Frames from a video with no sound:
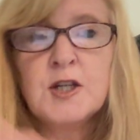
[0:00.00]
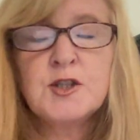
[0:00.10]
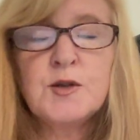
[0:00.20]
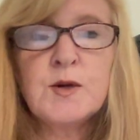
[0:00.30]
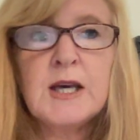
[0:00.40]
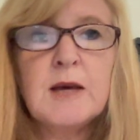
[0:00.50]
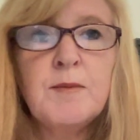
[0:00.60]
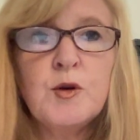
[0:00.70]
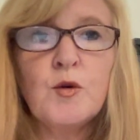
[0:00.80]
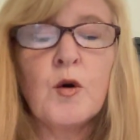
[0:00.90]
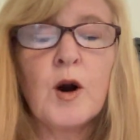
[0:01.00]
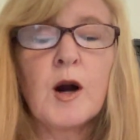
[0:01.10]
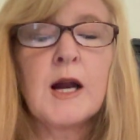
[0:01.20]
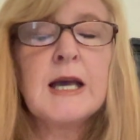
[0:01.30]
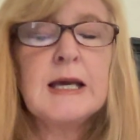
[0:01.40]
to keep
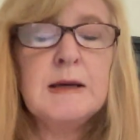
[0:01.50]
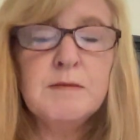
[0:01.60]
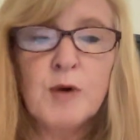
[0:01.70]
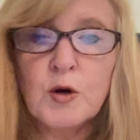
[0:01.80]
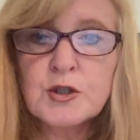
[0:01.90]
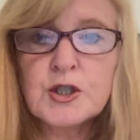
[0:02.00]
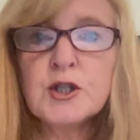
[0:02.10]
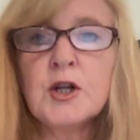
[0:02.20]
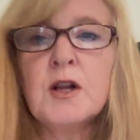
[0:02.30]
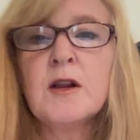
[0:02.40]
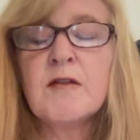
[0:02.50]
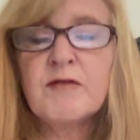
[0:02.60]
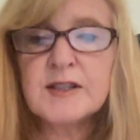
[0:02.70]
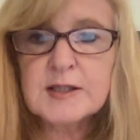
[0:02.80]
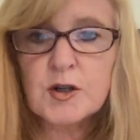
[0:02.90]
your emotional,
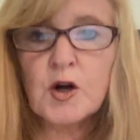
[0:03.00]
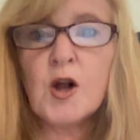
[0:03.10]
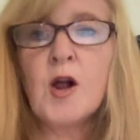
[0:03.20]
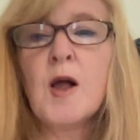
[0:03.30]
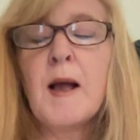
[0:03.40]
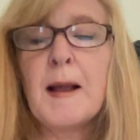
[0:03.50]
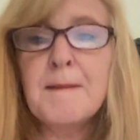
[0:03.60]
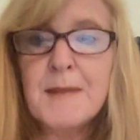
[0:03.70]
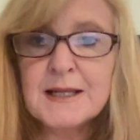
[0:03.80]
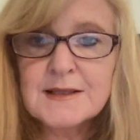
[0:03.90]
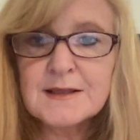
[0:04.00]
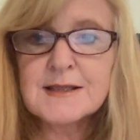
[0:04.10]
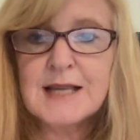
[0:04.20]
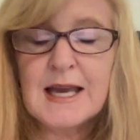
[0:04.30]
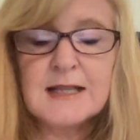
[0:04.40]
physical, and mental
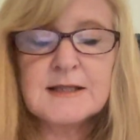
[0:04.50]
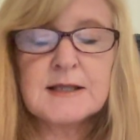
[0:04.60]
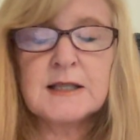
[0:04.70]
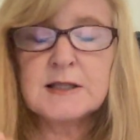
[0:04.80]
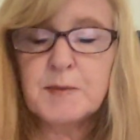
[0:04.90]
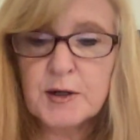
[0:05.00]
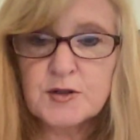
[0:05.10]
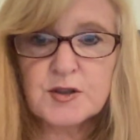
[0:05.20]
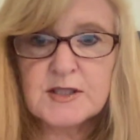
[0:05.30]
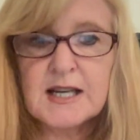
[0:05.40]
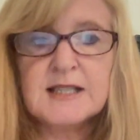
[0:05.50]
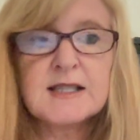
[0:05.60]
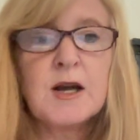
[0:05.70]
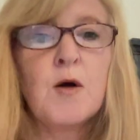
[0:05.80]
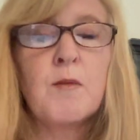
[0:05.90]
states and spiritual
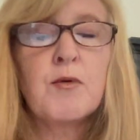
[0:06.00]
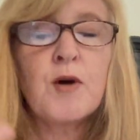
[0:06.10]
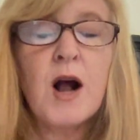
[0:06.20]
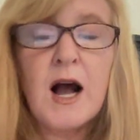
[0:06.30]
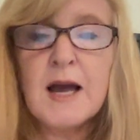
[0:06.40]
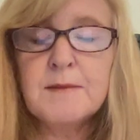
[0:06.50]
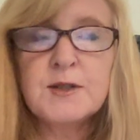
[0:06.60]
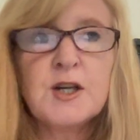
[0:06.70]
states primed